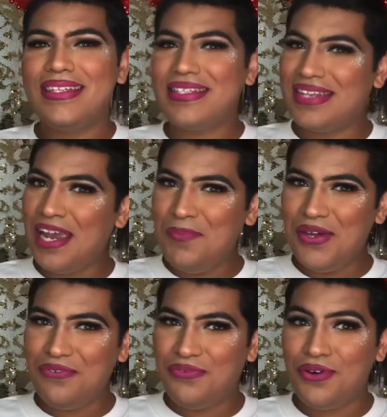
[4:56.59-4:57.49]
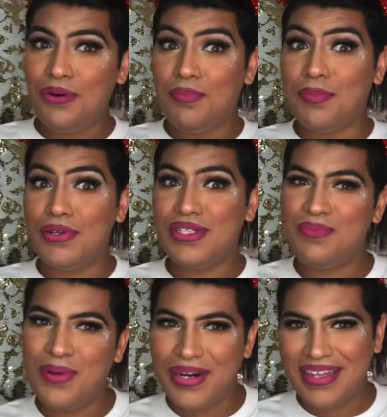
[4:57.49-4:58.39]
Stay beautiful, but most
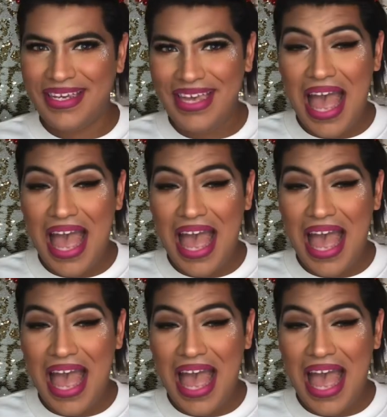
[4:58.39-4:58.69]
importantly,